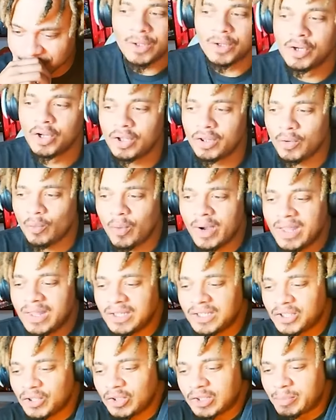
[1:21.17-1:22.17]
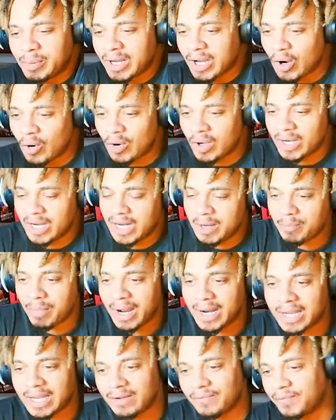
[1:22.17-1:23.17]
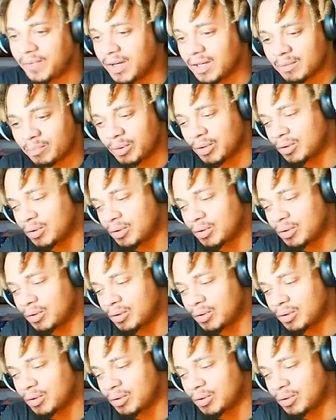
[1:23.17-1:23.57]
You know, the way this show's been going, he might get f***ed,